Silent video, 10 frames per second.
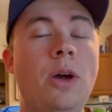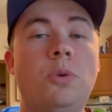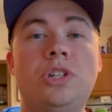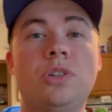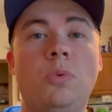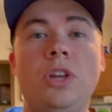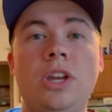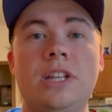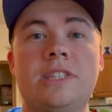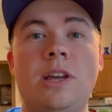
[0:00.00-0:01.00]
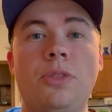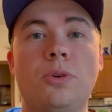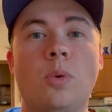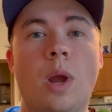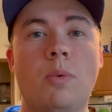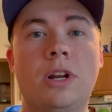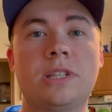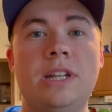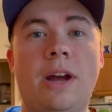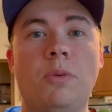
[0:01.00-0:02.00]
which is a really good sell-through rate when
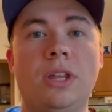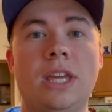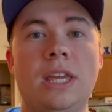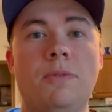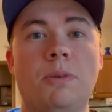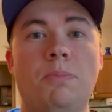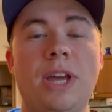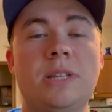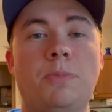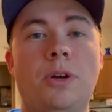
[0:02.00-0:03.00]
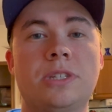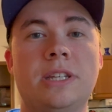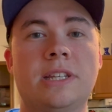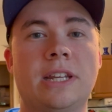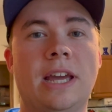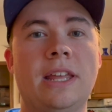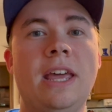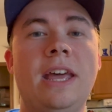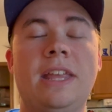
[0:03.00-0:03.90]
it's not really even baseball season yet.